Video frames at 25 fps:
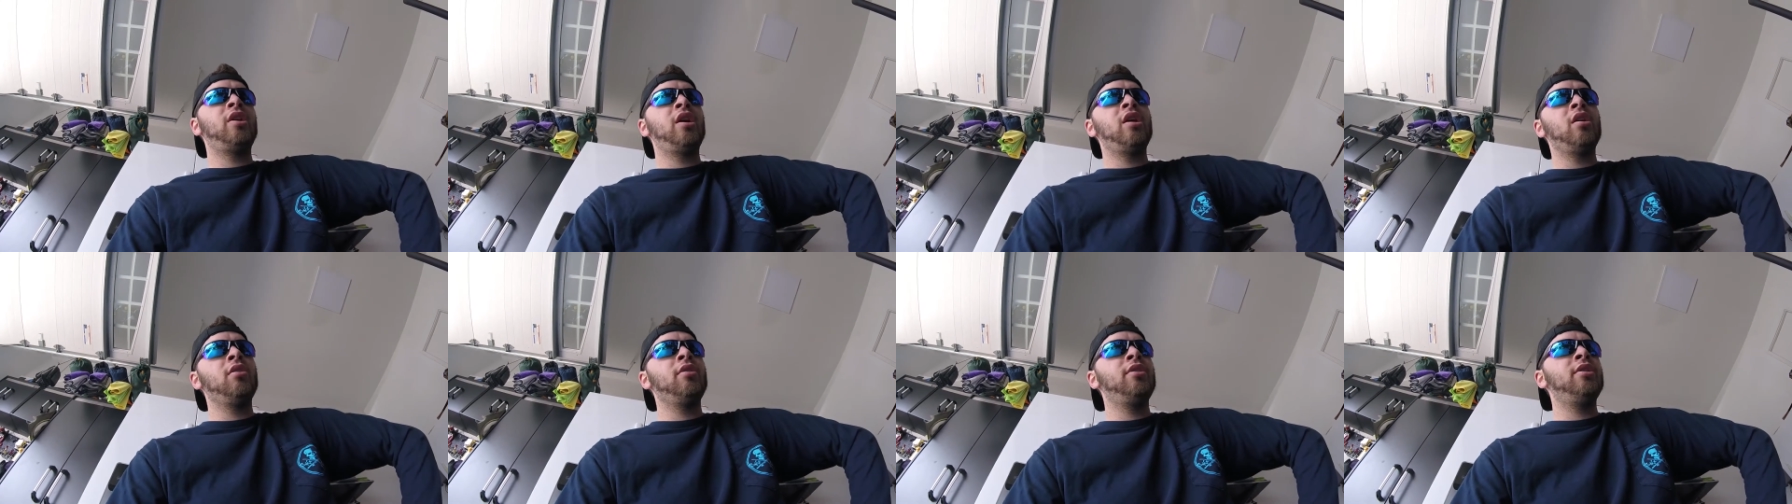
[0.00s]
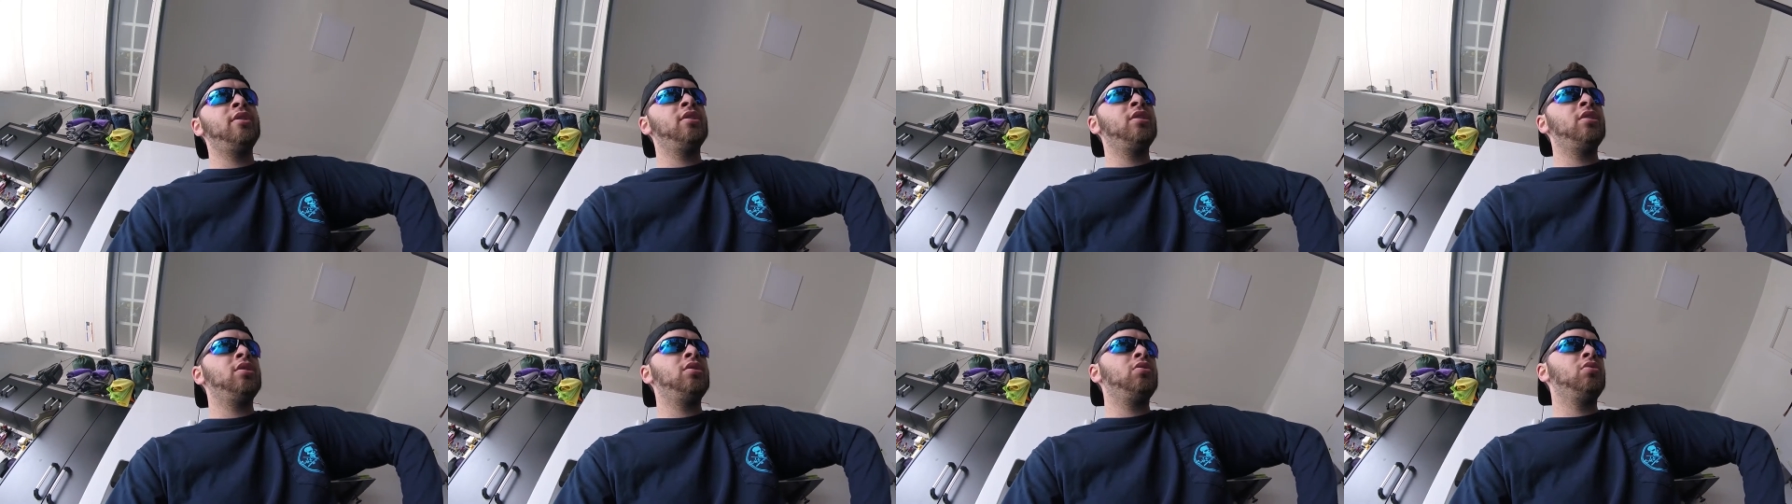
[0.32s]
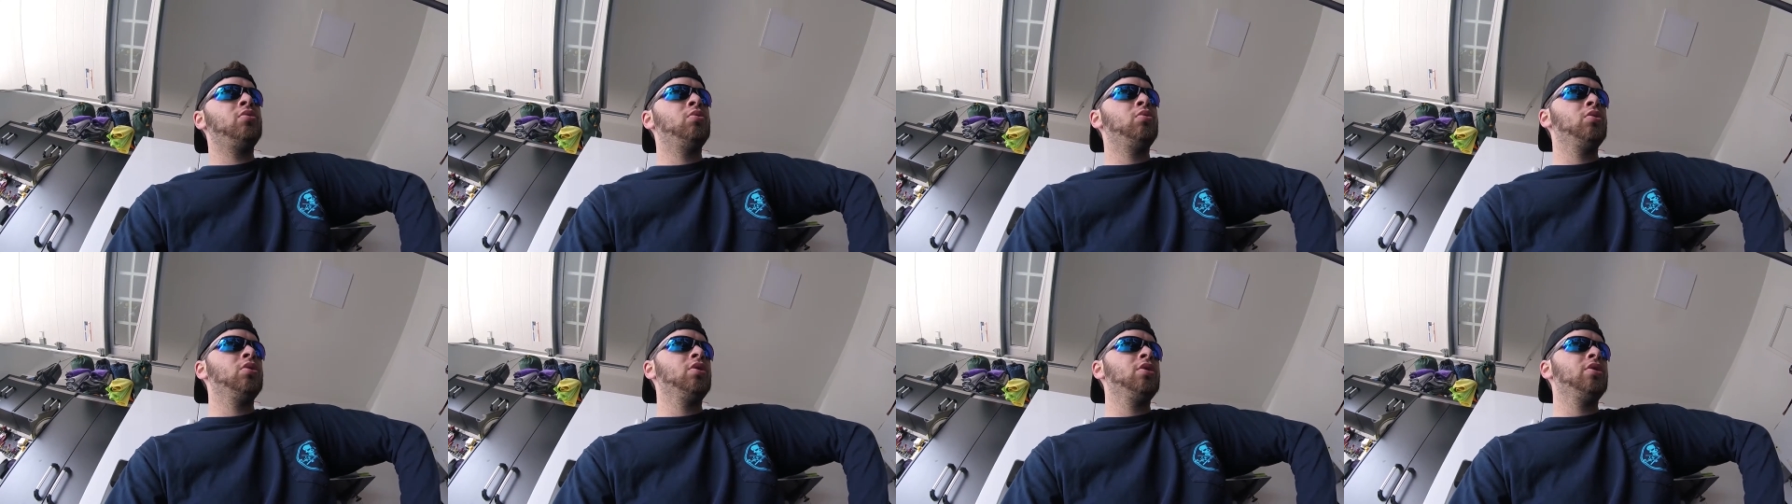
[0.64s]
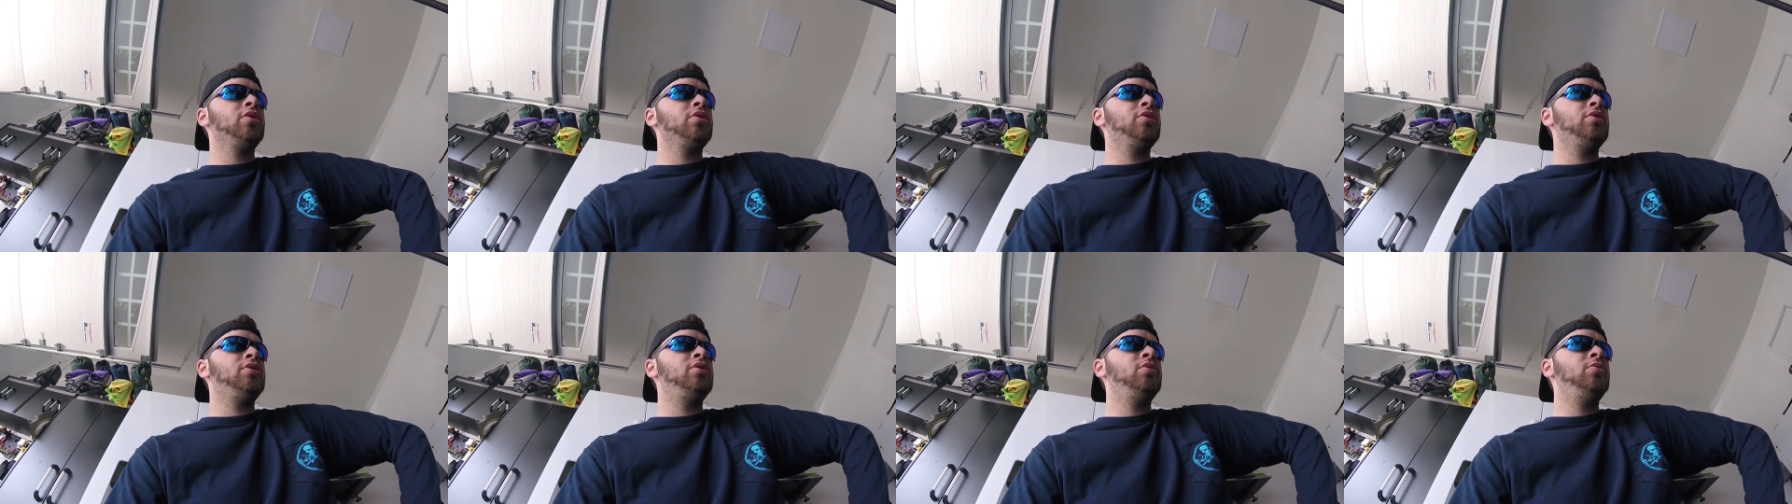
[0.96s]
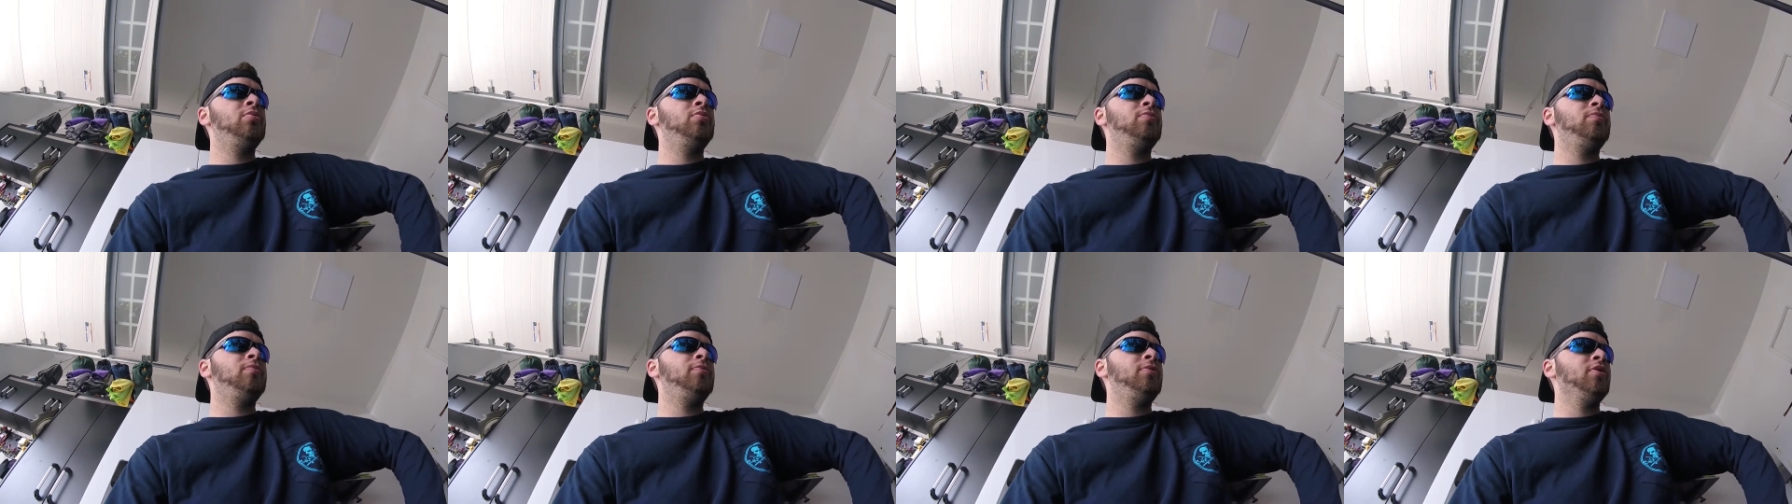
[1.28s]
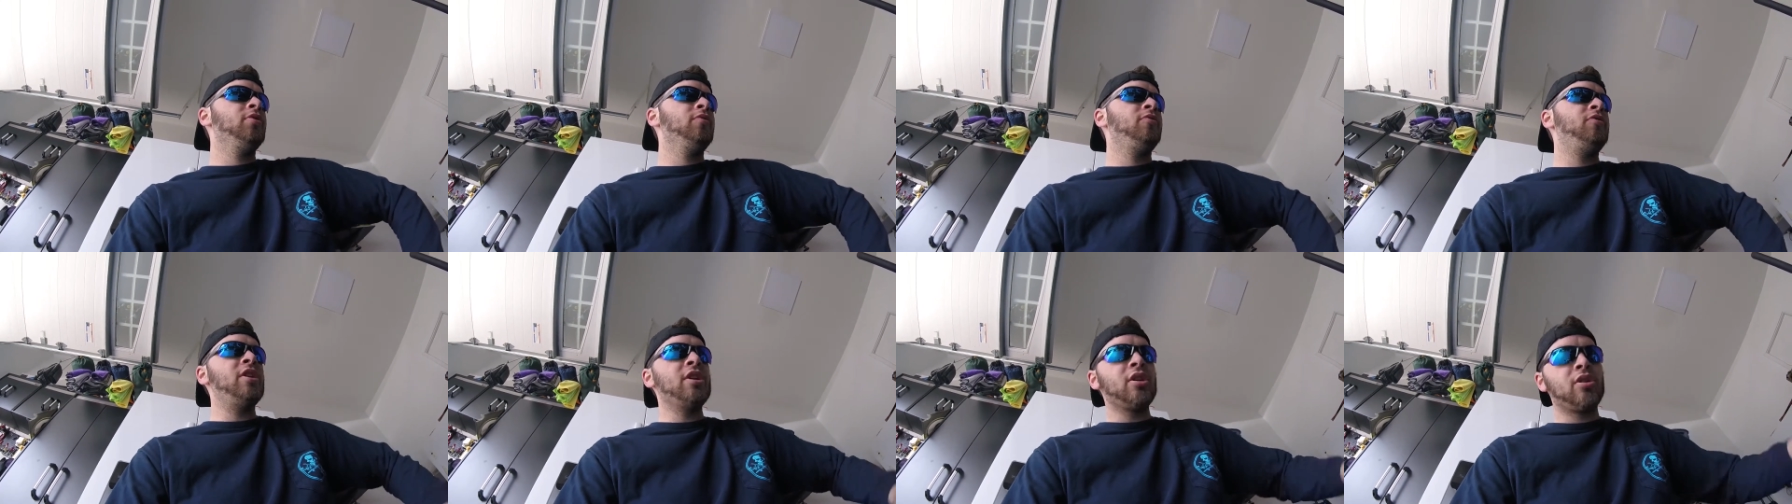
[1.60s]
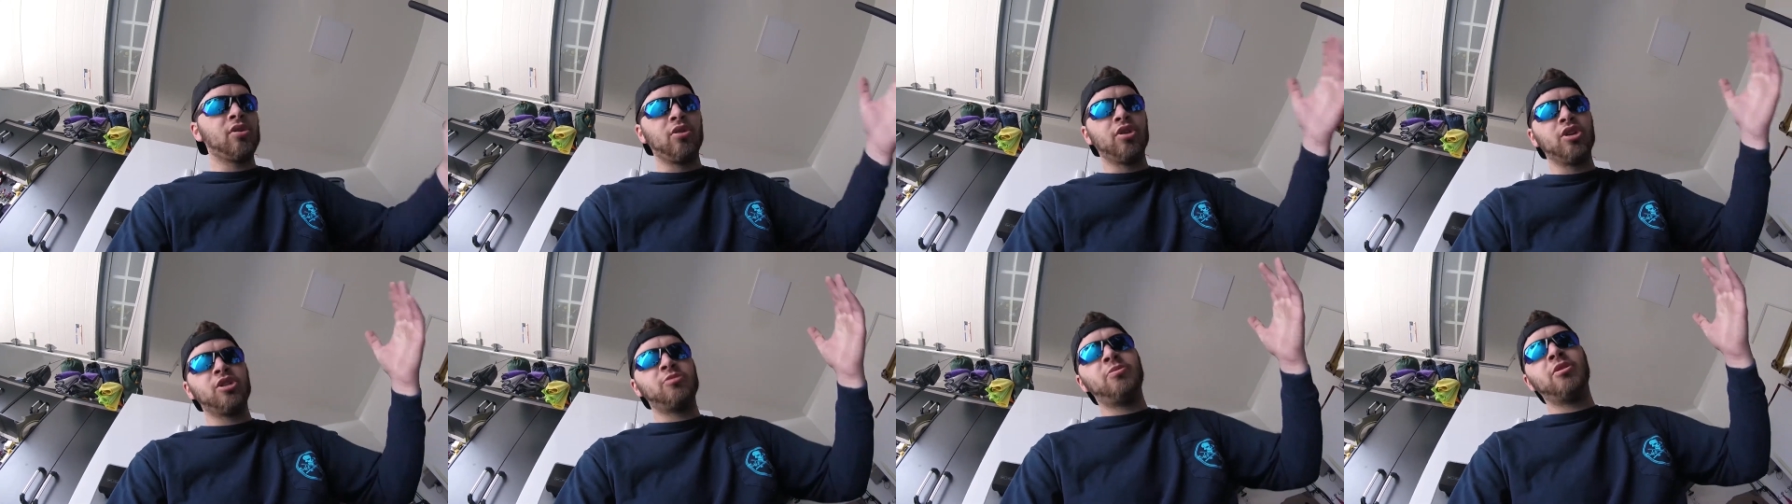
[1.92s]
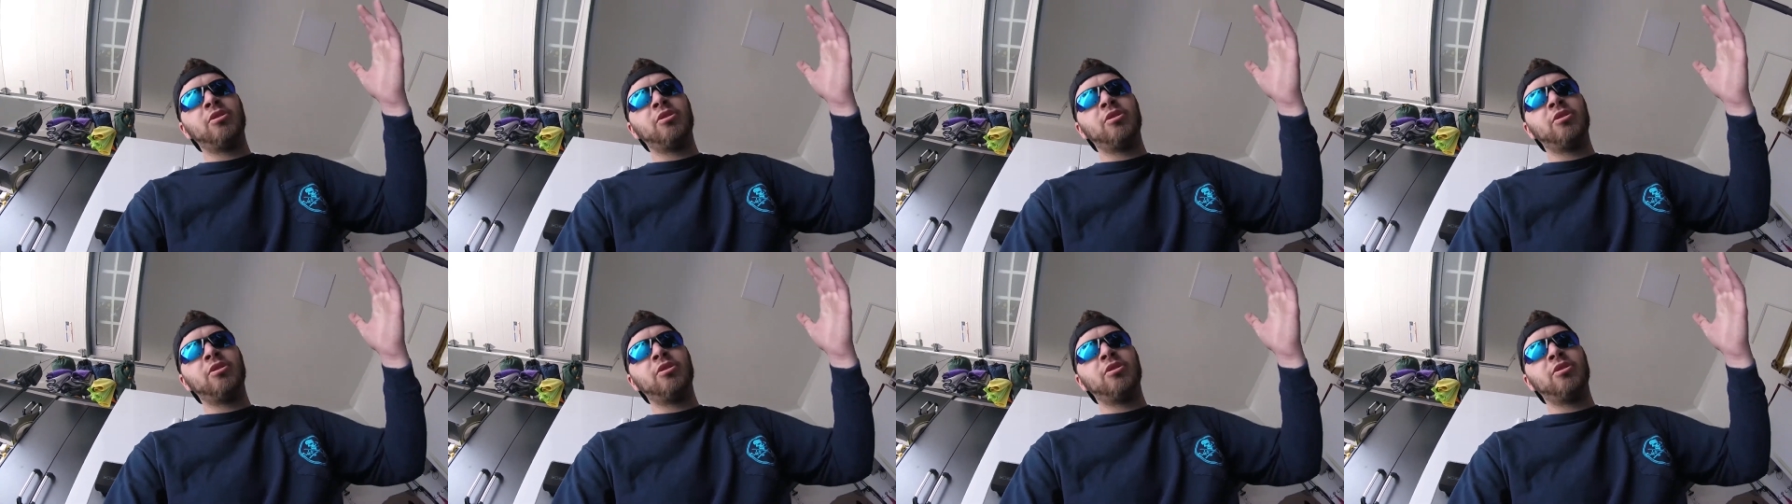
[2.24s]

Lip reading: area, or your vehicle has